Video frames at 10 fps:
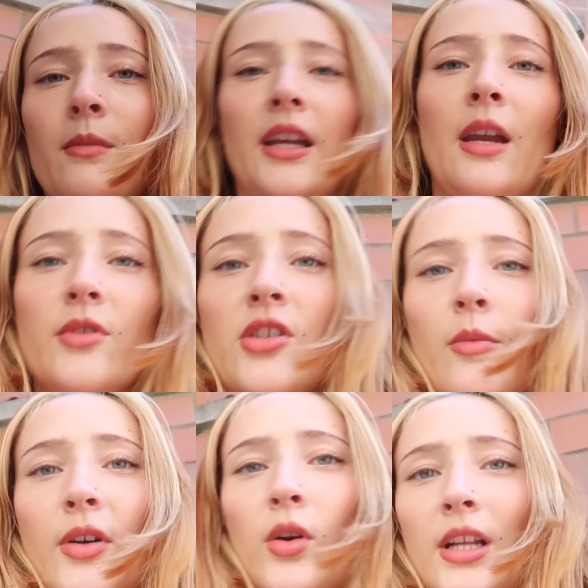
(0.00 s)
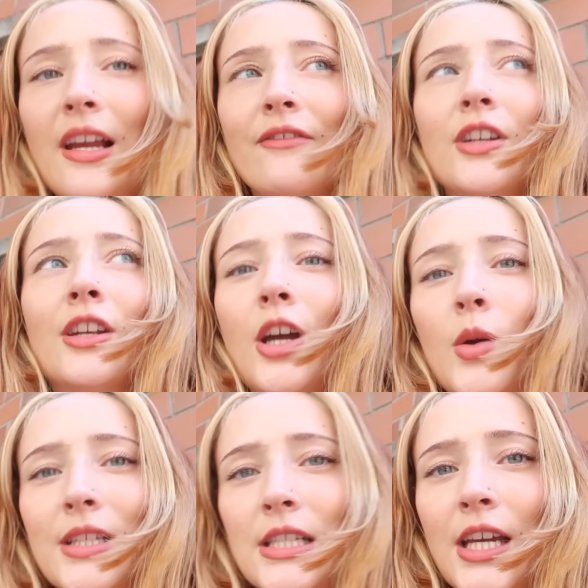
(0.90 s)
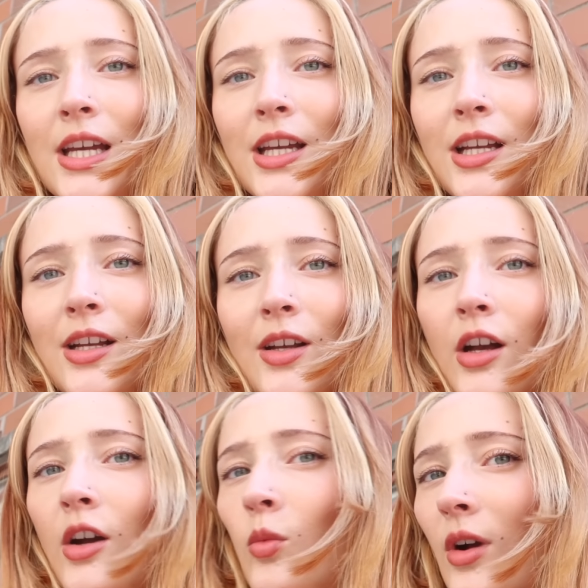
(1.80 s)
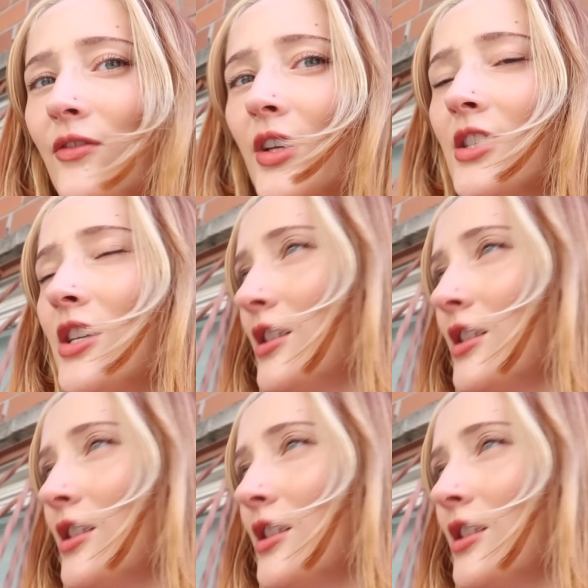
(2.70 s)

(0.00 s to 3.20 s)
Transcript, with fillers: My camera stopped recording. I have no idea what footage I